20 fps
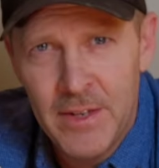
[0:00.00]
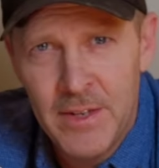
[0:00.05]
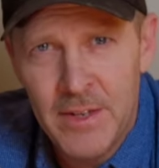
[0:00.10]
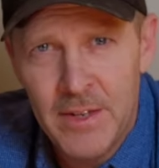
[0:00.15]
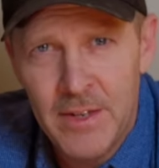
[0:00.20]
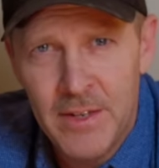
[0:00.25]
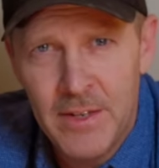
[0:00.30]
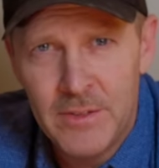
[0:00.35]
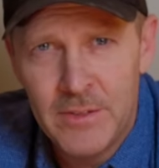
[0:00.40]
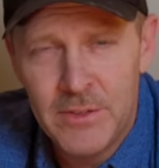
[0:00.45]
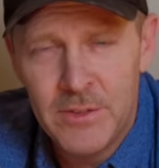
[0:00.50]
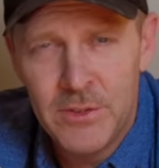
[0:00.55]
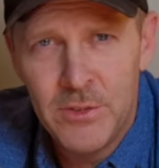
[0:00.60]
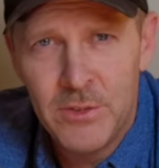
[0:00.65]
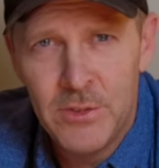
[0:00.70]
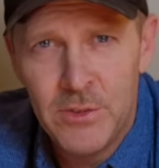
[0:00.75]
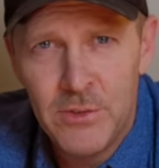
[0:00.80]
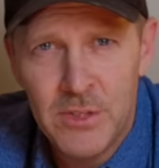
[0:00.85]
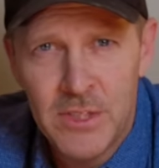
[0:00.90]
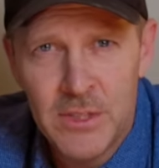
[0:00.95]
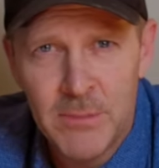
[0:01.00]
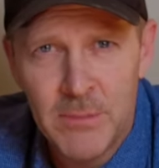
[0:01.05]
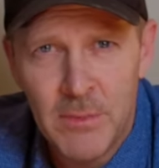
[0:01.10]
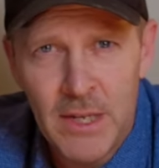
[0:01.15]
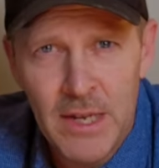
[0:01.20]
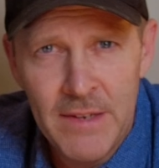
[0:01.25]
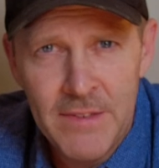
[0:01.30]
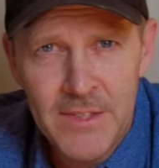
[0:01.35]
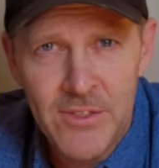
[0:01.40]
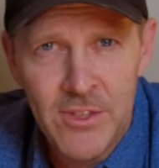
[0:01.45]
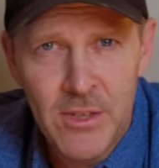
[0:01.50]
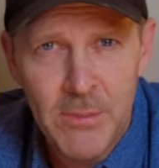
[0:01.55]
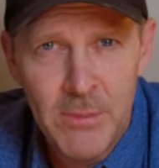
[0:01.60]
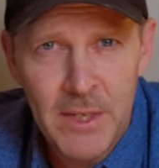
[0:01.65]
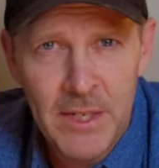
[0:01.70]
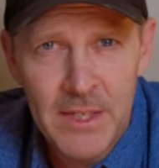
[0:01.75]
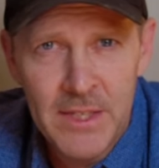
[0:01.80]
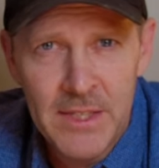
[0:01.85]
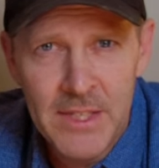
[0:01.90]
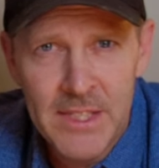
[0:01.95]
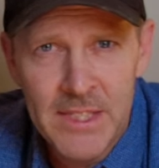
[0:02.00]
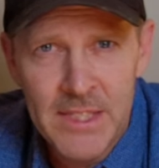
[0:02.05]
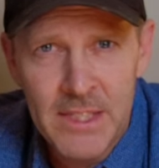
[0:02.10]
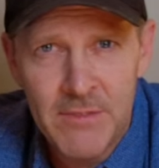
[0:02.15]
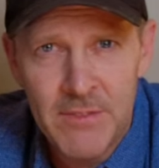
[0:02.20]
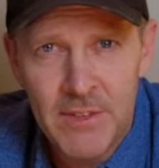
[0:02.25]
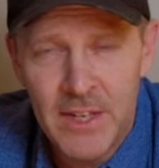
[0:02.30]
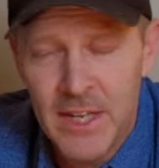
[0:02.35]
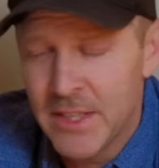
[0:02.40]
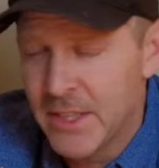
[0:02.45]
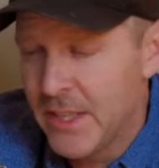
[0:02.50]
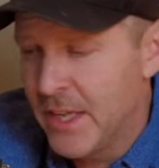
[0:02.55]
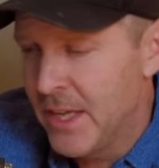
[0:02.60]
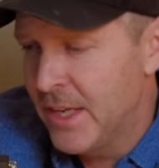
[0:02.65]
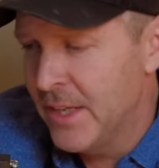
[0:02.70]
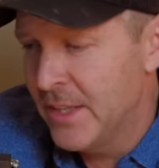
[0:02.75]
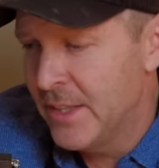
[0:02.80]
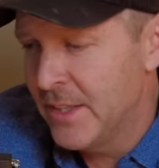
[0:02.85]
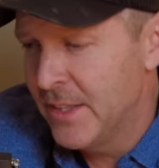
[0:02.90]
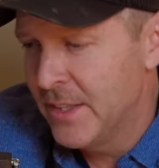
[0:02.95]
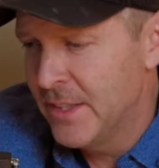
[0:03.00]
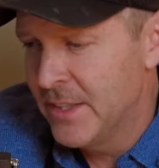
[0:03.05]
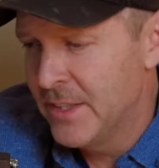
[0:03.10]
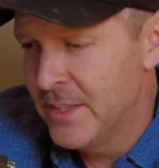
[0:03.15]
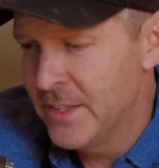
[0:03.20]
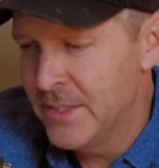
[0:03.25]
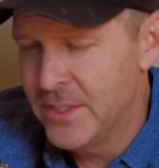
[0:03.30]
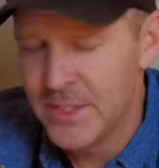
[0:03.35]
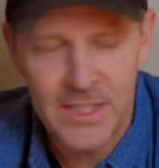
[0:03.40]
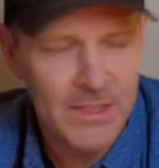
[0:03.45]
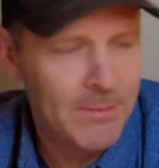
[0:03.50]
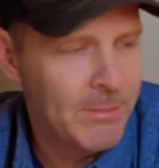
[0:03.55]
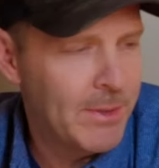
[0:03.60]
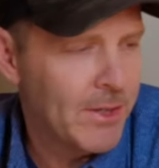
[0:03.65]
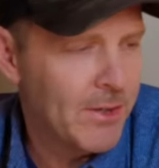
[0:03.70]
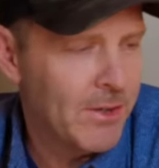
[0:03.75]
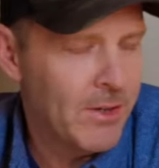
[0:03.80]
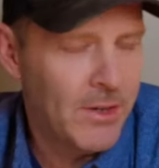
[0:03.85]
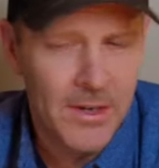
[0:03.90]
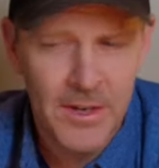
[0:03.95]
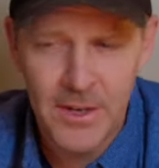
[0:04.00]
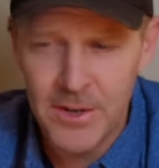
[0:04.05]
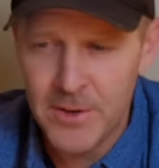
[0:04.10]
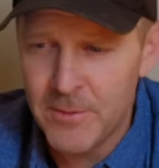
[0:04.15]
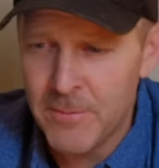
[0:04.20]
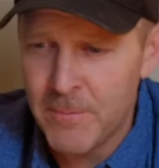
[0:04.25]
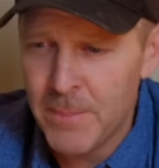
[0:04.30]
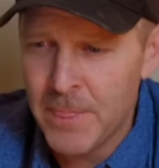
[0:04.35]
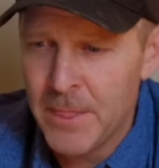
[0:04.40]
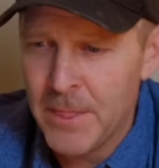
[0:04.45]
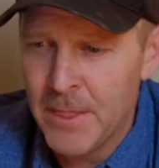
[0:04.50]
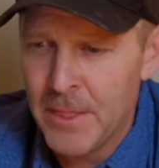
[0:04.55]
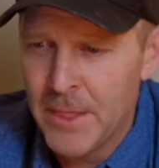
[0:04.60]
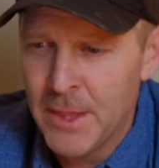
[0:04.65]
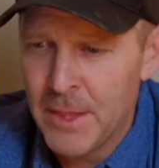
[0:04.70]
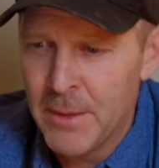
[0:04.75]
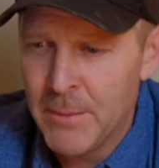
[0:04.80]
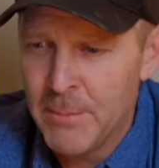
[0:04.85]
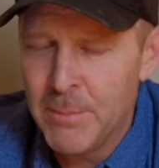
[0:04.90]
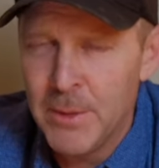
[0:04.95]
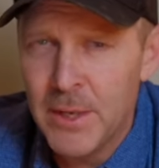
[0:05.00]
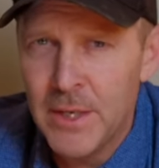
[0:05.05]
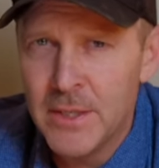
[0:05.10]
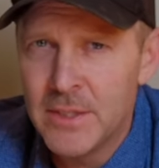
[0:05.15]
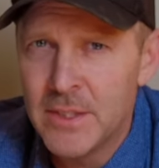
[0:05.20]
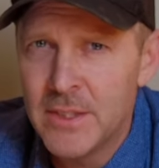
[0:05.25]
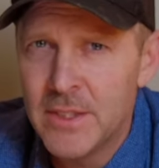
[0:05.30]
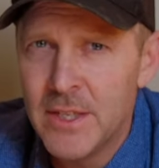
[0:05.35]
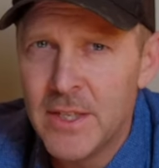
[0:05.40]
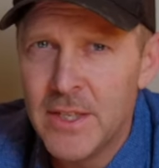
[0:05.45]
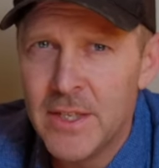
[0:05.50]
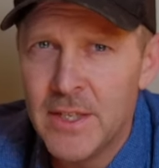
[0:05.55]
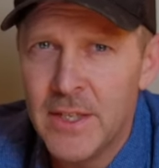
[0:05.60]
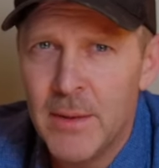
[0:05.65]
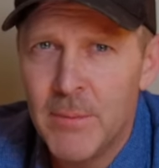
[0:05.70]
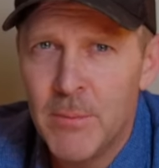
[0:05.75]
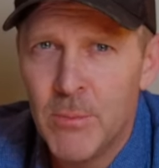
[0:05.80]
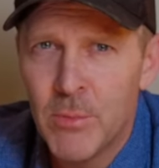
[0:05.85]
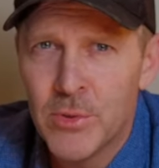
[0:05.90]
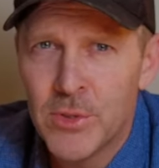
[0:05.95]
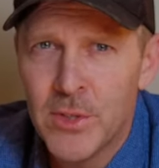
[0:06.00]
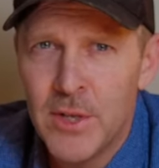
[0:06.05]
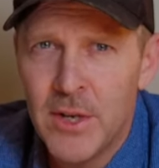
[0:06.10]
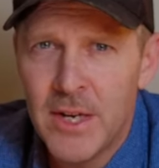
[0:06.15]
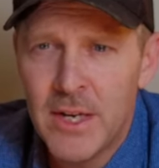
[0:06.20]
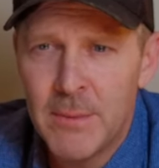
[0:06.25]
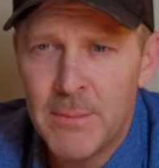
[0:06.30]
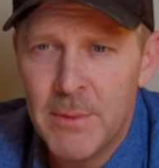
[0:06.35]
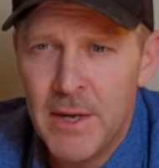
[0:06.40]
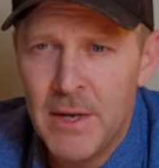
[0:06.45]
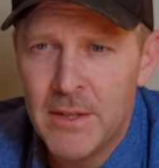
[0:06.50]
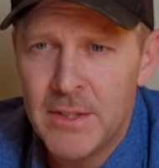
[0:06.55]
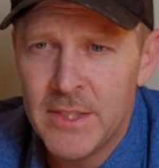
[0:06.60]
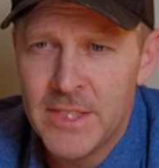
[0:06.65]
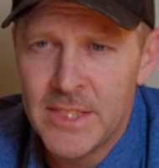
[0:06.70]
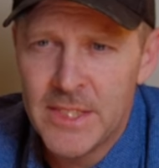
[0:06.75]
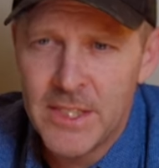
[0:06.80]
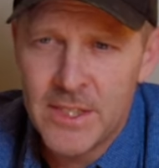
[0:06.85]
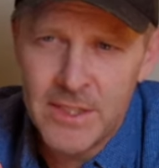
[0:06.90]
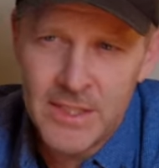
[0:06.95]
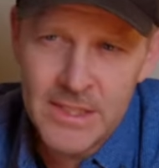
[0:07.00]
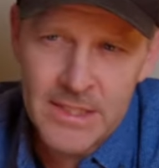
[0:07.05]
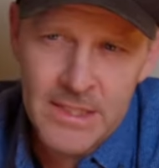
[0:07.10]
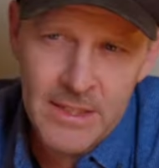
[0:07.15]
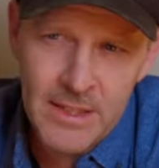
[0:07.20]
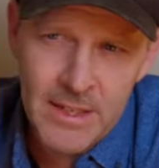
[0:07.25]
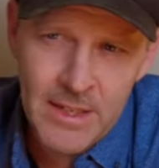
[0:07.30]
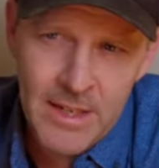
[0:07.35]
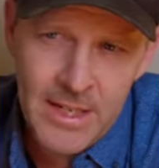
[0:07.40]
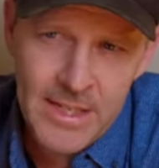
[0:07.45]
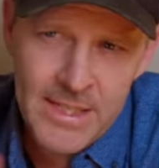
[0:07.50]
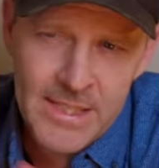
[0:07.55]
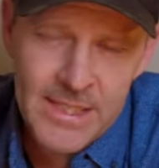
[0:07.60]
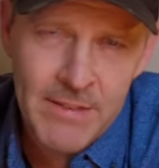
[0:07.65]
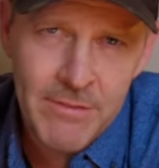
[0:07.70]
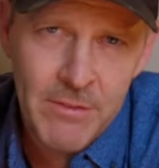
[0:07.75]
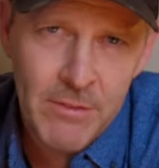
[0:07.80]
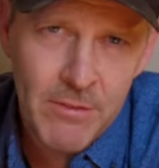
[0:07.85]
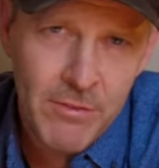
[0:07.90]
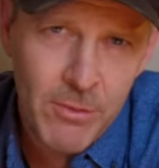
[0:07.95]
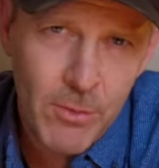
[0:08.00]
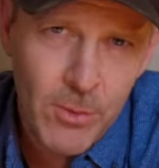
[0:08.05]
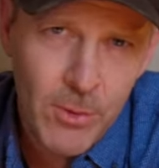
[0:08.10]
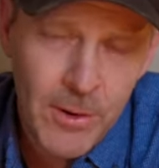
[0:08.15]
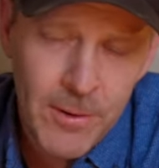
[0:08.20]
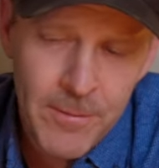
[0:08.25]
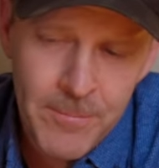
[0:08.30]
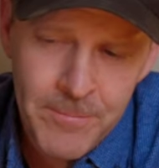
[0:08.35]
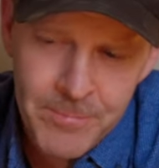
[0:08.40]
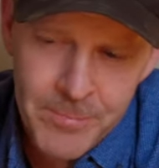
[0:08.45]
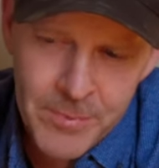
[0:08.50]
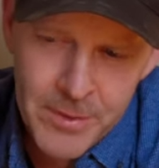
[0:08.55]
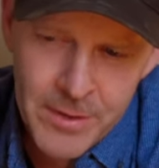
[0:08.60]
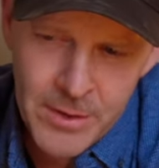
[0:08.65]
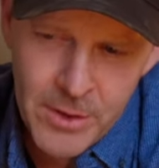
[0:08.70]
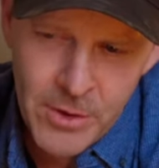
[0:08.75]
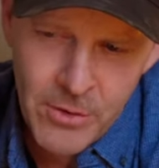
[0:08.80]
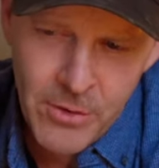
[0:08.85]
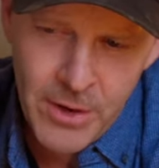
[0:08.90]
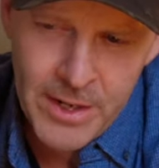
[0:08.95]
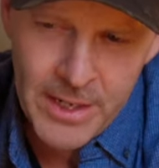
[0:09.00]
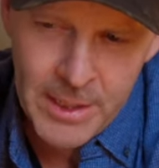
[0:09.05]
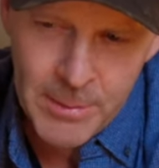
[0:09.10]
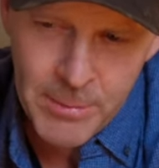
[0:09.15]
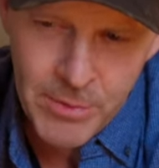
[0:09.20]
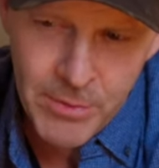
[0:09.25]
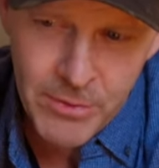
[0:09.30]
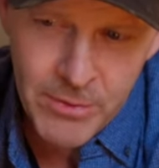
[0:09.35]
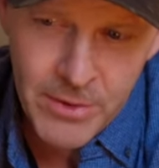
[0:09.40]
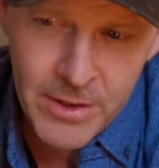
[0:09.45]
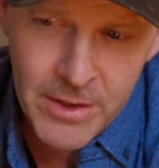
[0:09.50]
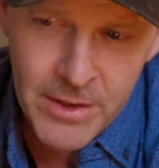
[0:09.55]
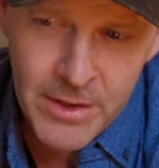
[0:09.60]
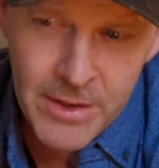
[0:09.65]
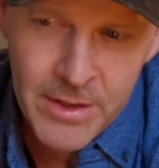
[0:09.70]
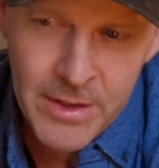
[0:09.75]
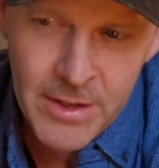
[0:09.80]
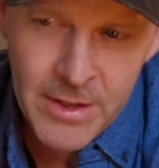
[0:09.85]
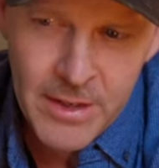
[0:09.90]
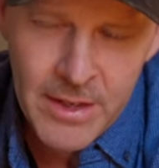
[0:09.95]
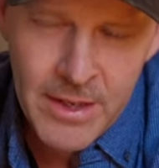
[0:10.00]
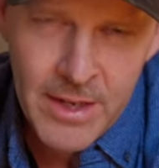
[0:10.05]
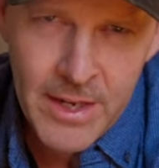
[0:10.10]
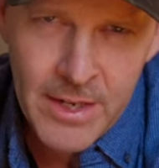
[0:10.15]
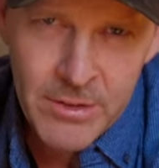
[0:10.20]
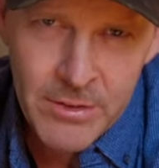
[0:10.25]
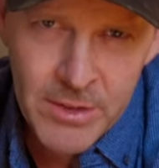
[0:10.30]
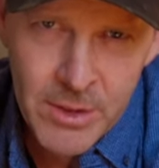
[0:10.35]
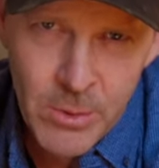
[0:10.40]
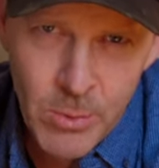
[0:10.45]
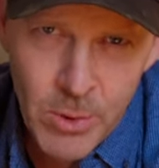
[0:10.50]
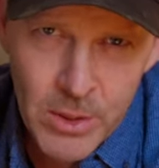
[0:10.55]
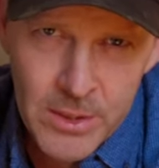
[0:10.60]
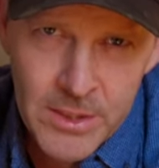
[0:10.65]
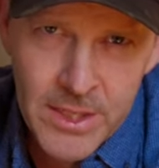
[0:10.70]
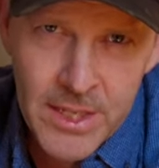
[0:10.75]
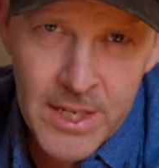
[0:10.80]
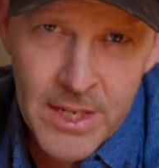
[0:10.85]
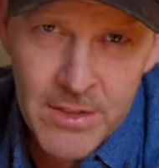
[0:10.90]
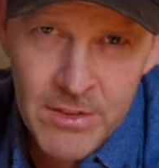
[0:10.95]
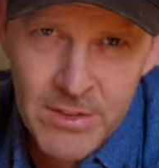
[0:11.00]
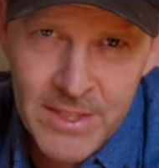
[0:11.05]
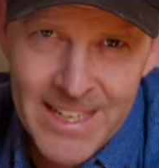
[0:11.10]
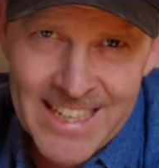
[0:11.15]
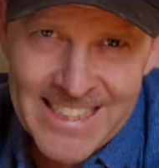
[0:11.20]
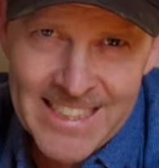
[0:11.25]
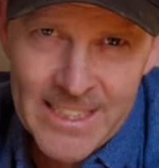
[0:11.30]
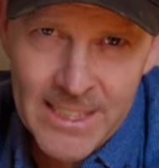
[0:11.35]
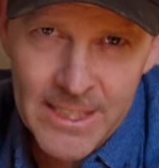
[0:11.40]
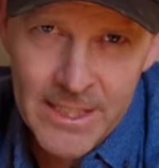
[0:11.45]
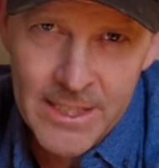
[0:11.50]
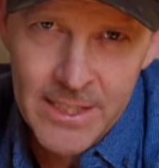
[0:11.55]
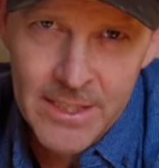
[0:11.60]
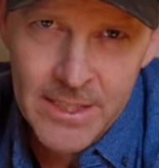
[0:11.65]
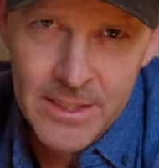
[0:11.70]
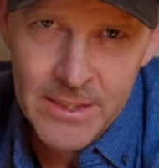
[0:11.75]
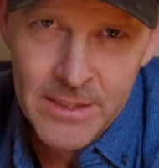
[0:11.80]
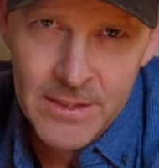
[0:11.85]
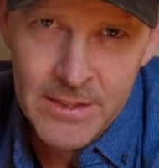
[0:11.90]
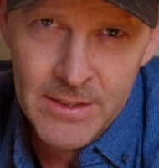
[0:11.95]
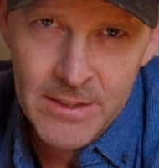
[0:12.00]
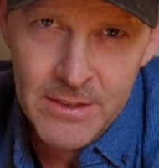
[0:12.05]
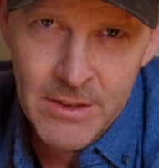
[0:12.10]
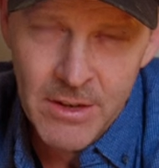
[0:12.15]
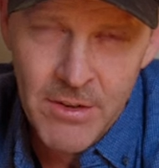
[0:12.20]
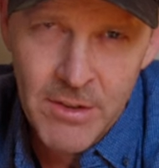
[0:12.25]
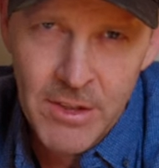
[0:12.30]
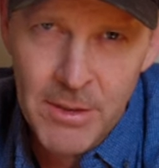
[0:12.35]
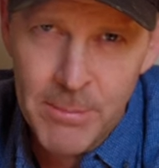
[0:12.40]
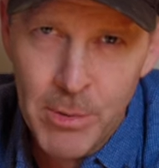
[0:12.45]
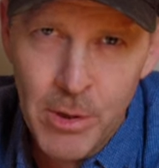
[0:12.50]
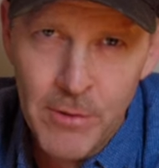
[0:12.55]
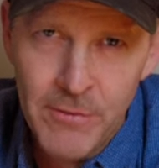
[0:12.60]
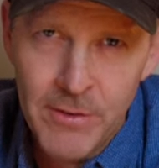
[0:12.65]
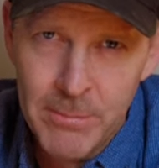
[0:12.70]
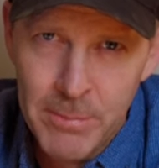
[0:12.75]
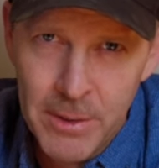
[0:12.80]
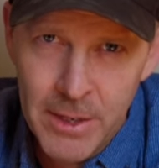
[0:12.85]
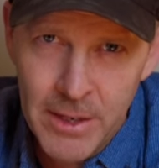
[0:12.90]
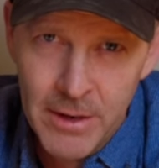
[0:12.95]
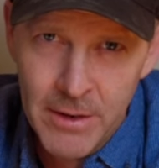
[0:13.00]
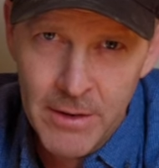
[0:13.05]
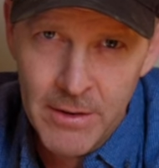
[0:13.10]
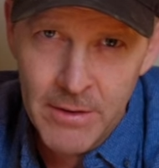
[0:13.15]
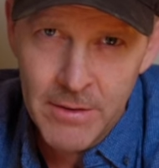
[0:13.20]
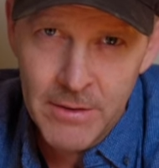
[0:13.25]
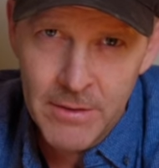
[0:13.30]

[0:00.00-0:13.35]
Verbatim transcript: uh, to do some live streaming and stuff like that to get better audio. But today um, we're talking about this A seven four Crane M three, and do they work together nicely? Are they the perfect pair?